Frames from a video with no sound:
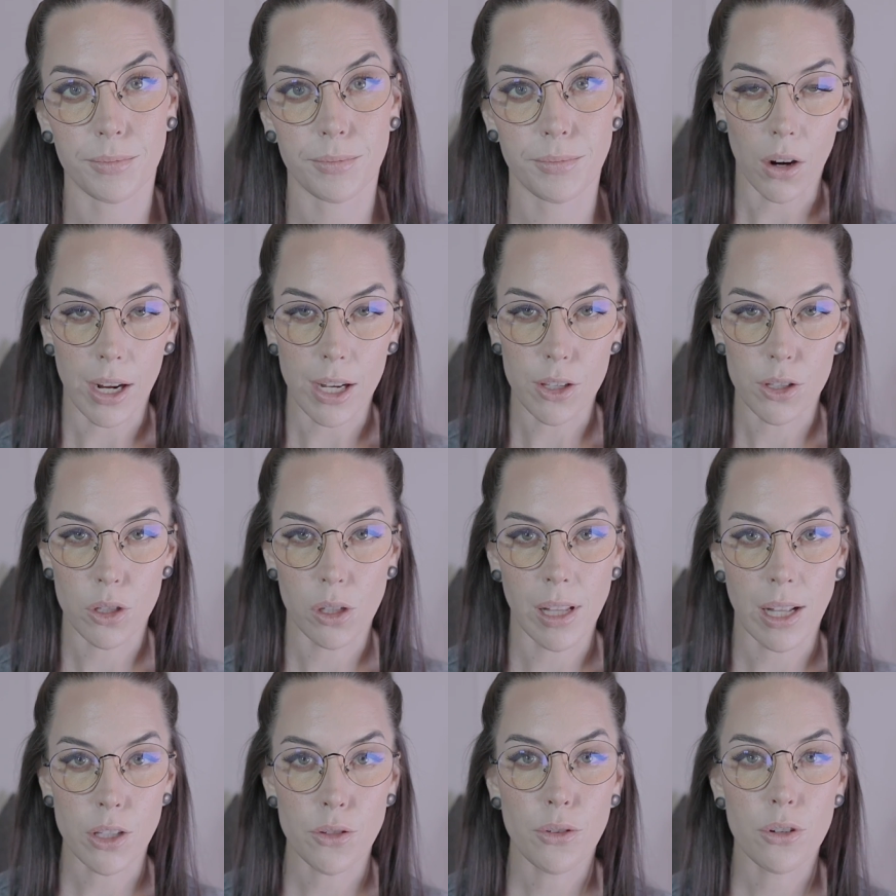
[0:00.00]
All right, so
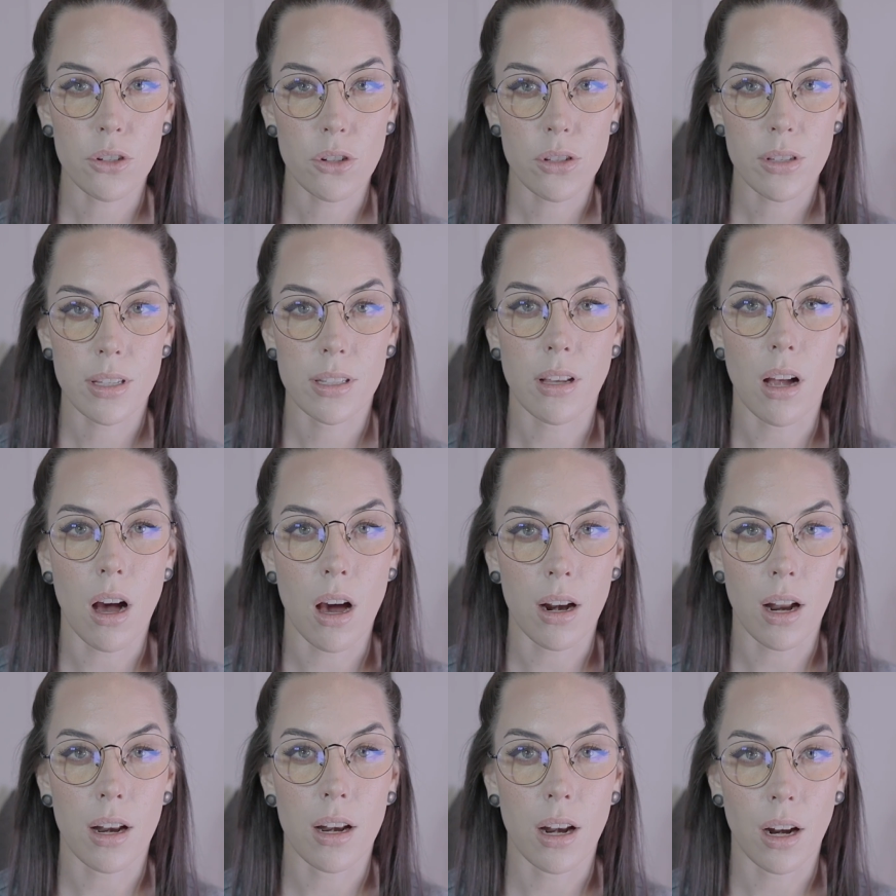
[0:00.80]
let's reduce this
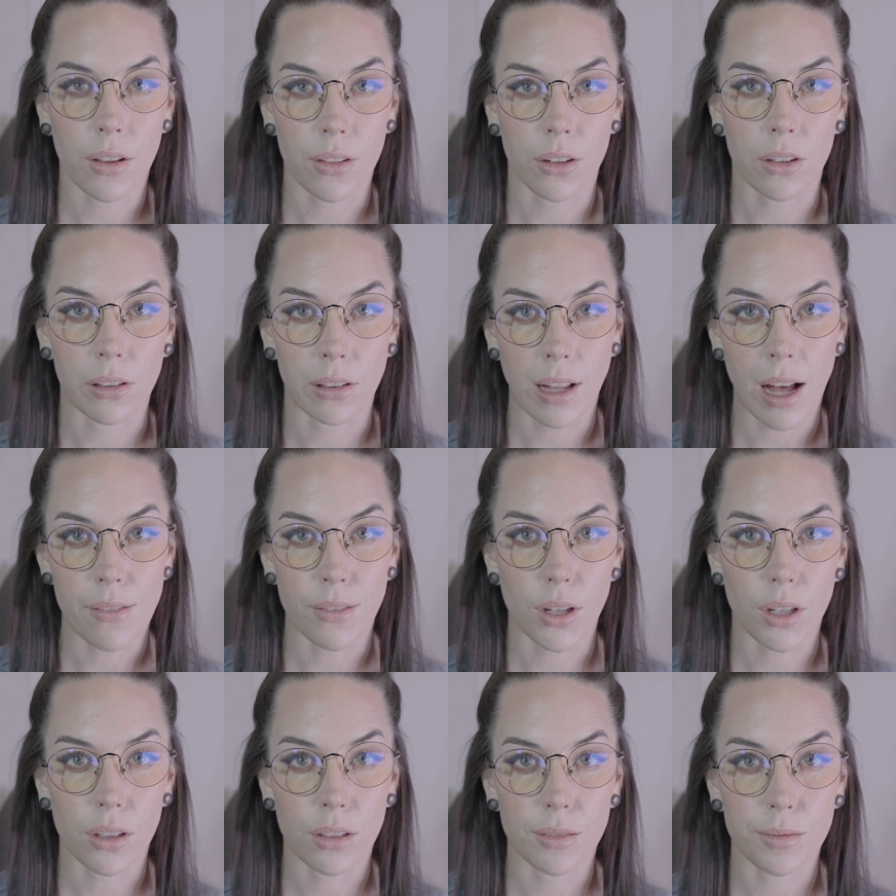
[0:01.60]
on another
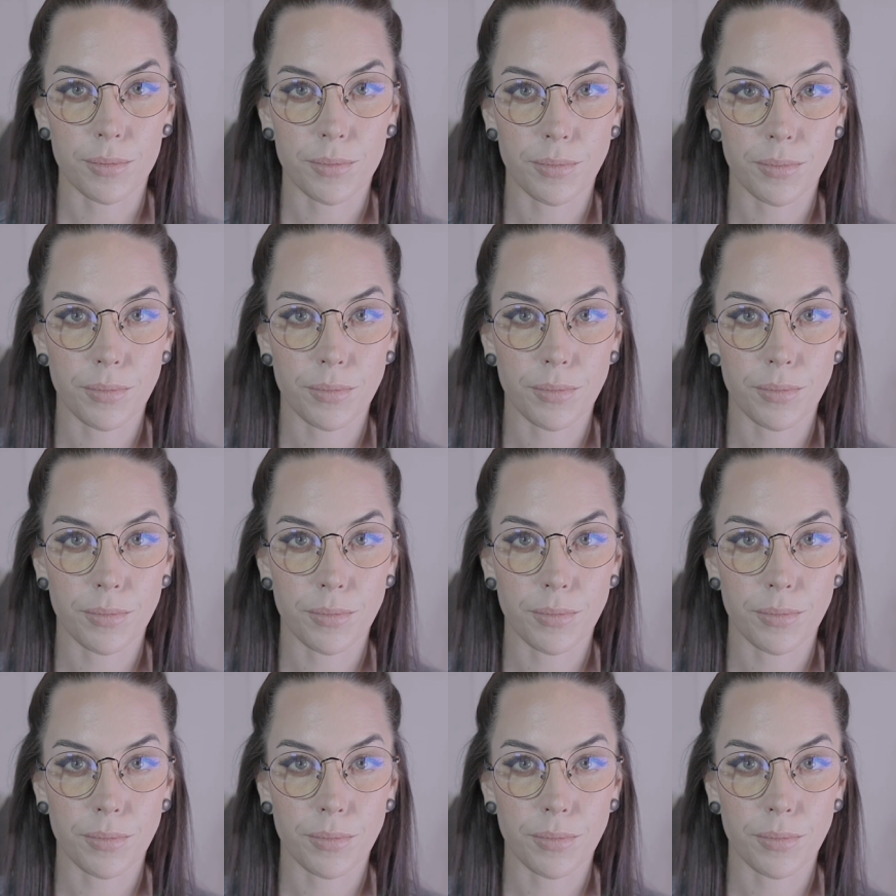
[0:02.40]
level.